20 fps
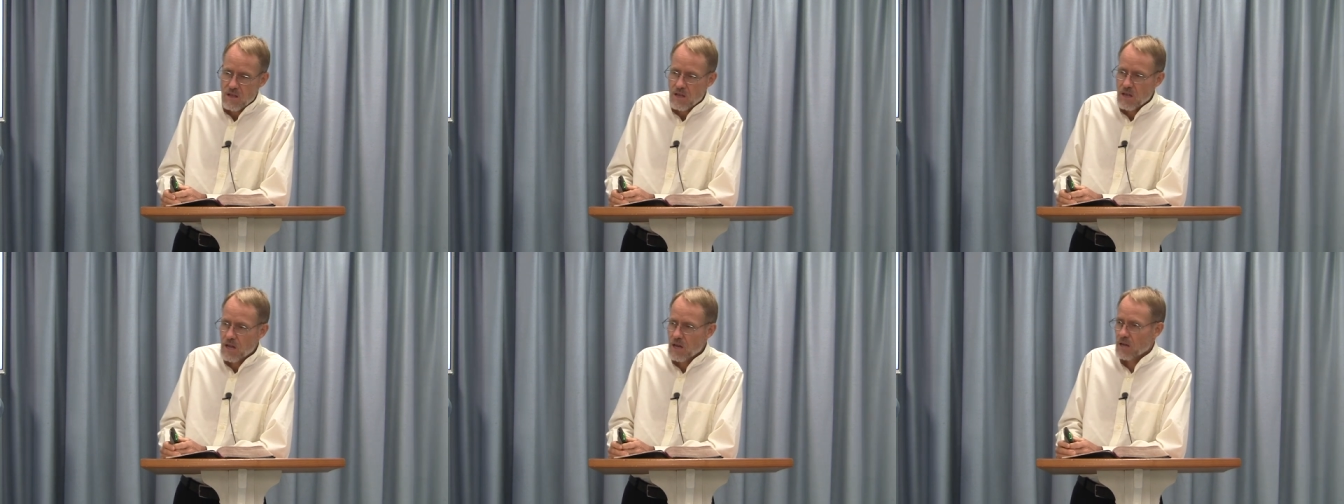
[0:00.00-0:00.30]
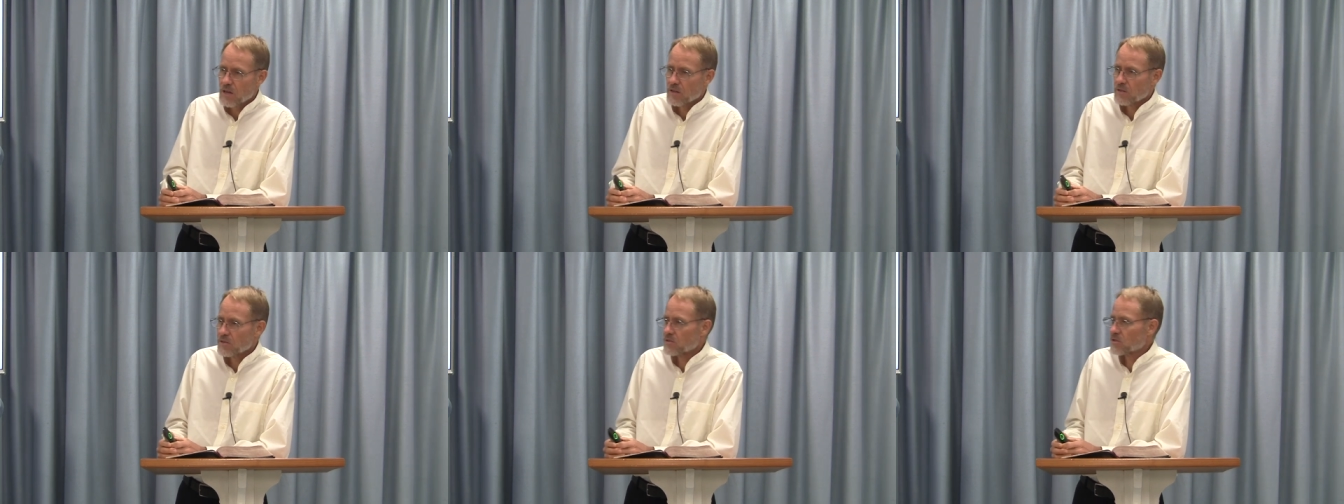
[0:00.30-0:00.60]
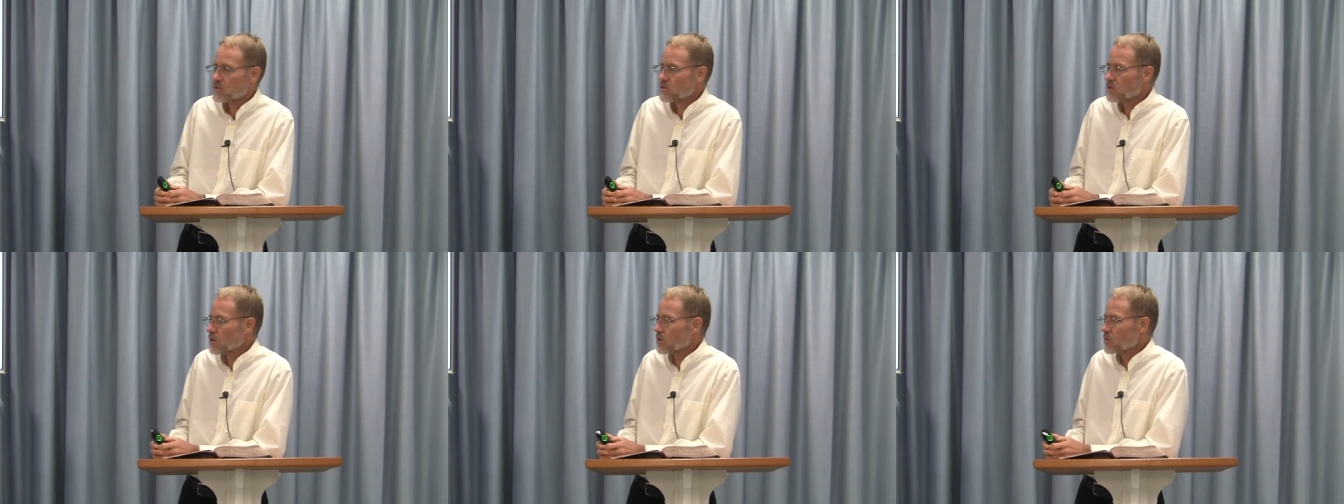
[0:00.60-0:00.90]
And
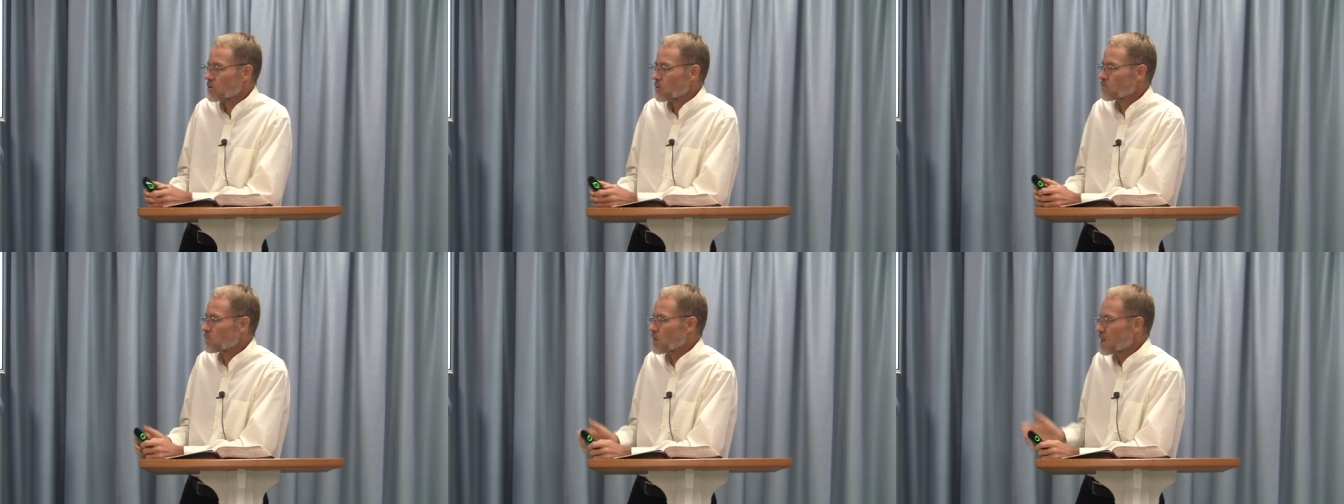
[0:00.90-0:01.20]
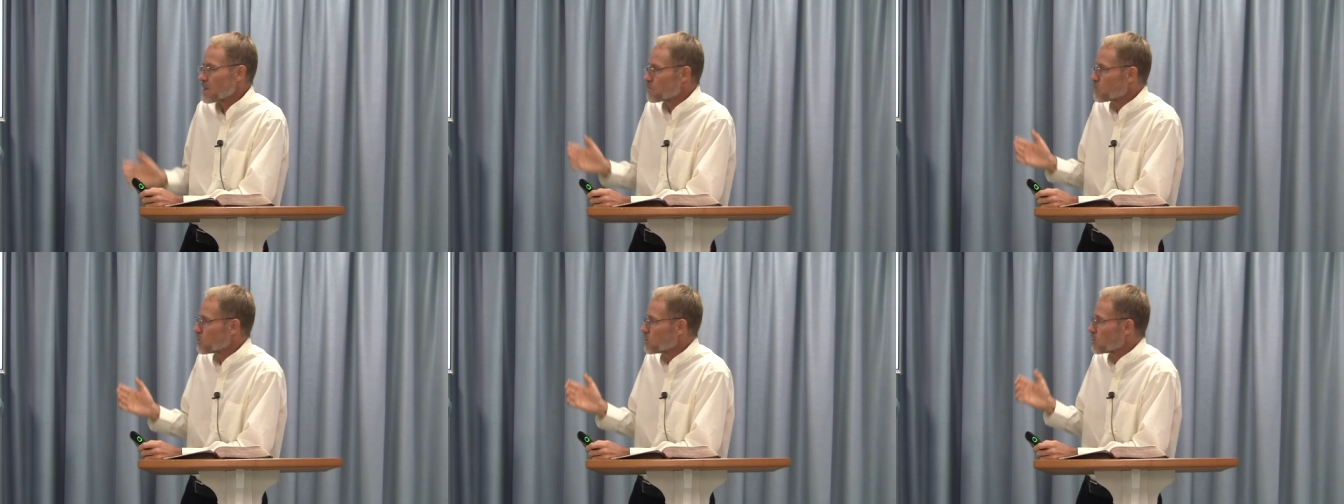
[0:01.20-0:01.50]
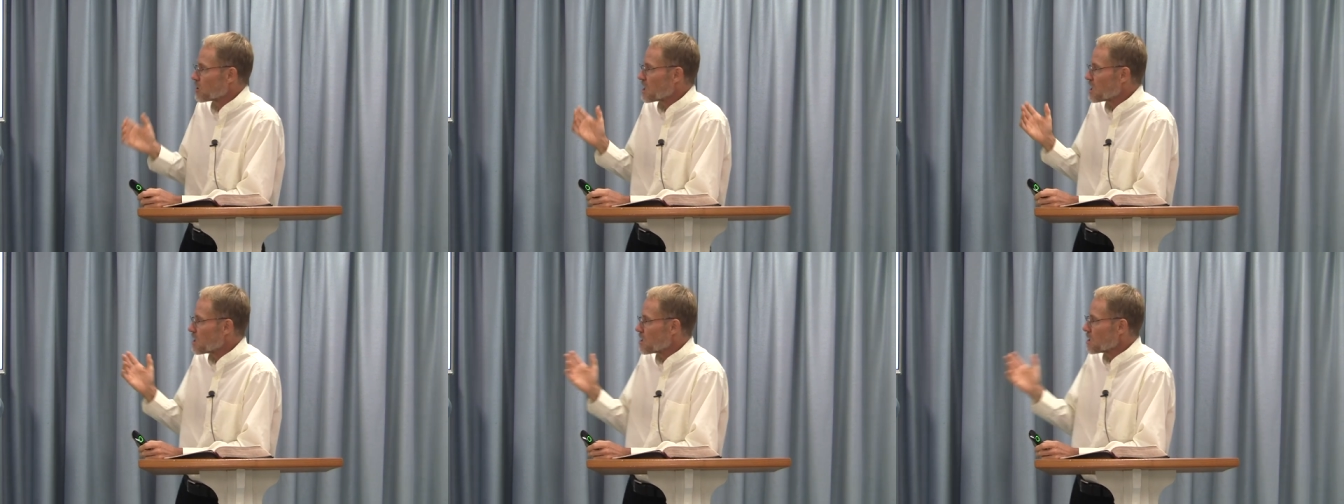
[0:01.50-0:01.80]
so the
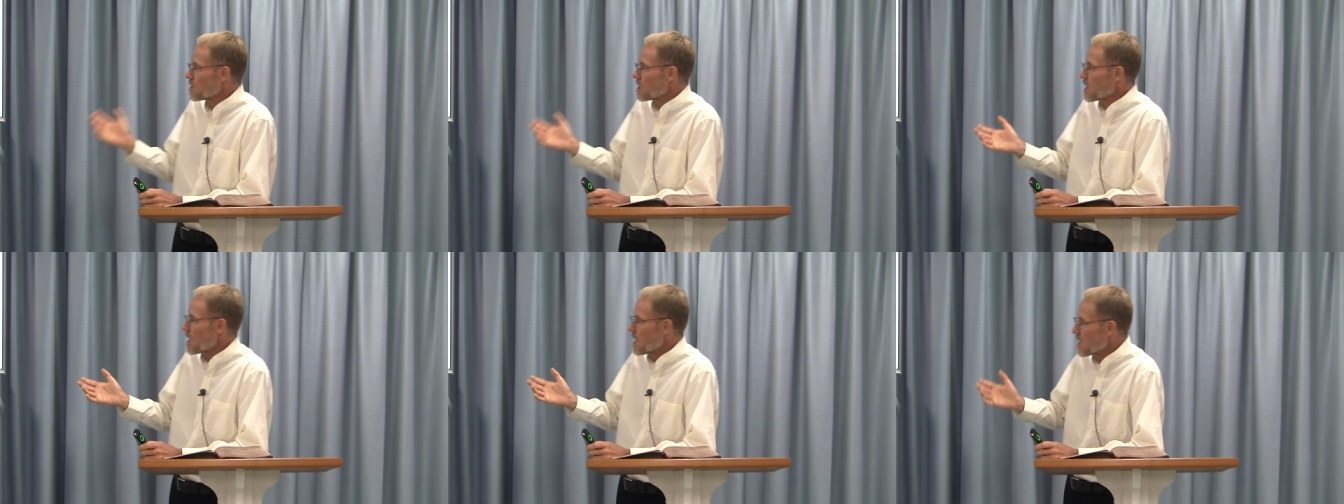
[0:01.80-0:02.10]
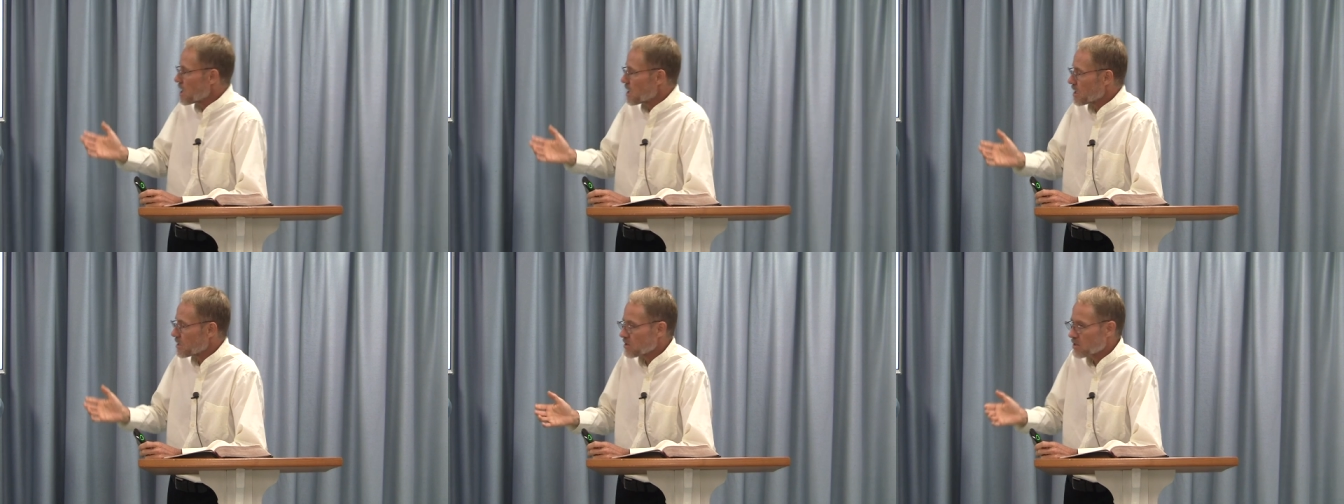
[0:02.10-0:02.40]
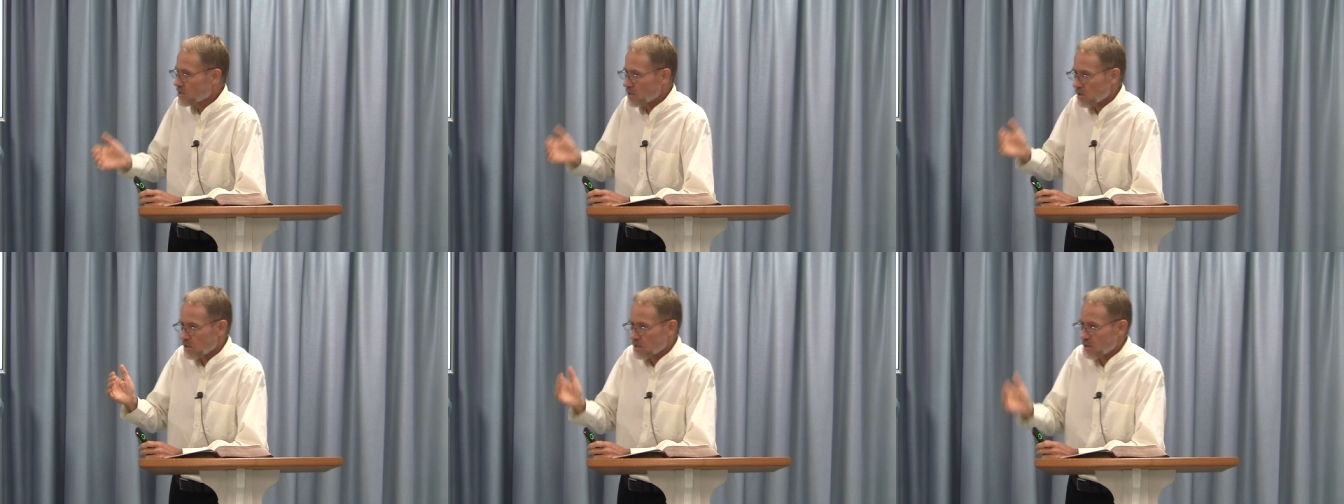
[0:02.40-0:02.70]
papal head,
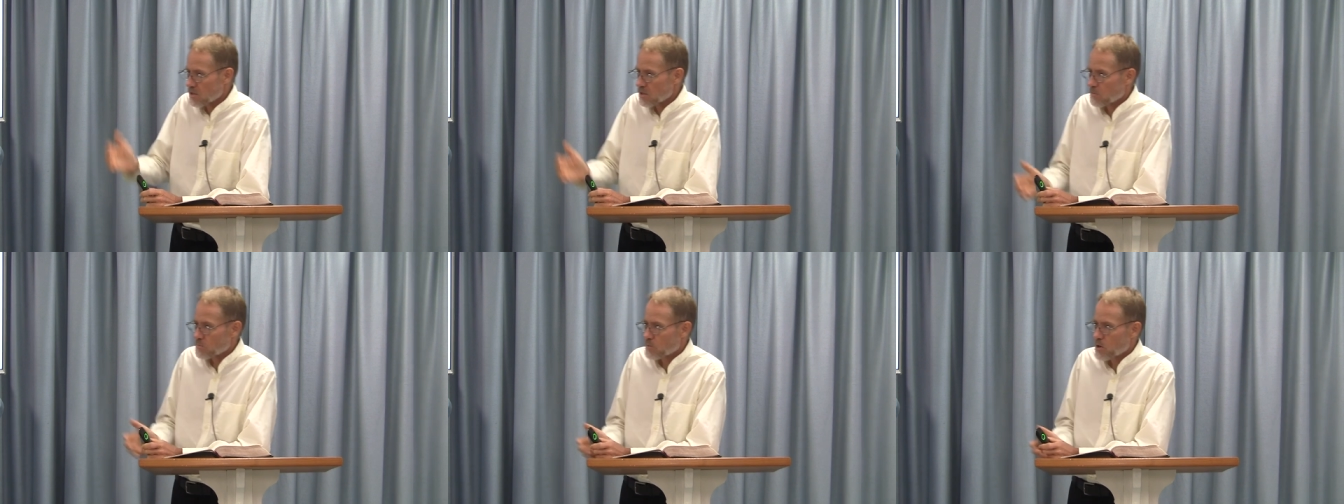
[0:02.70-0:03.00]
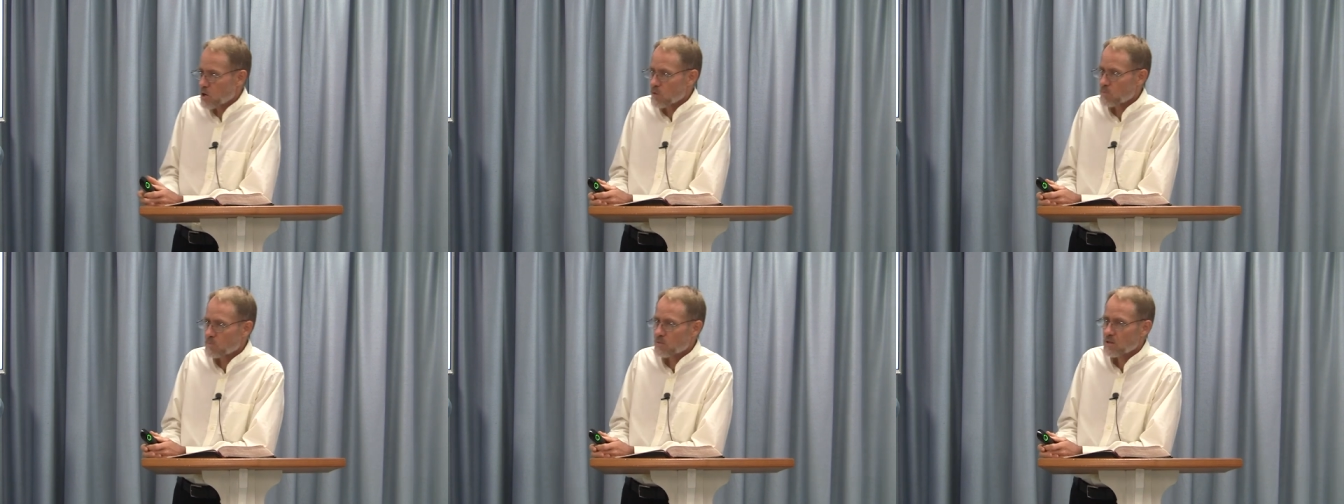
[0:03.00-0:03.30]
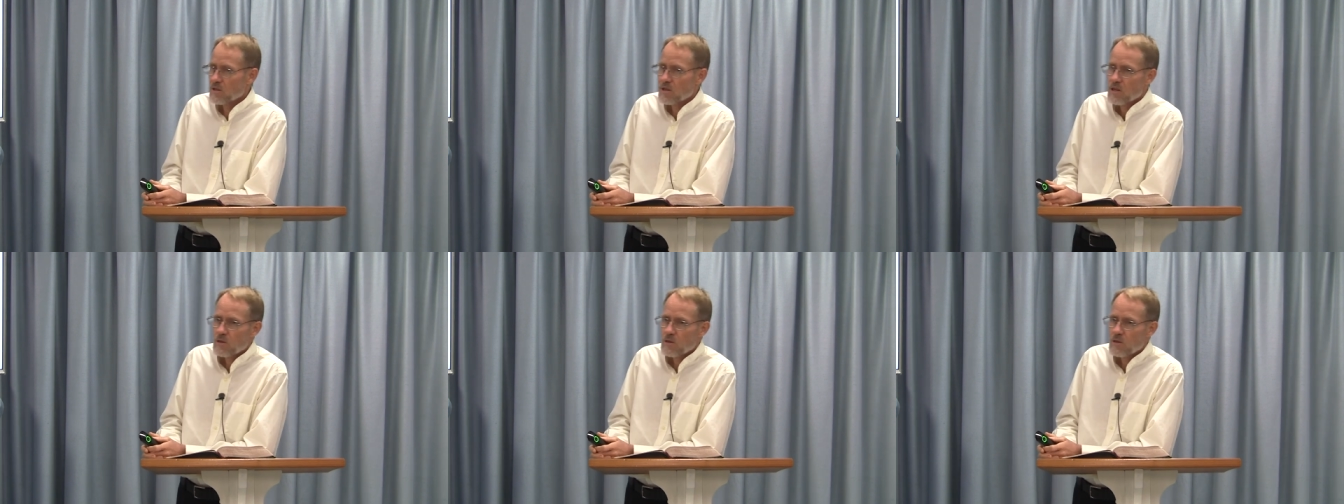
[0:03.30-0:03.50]
the, the pope,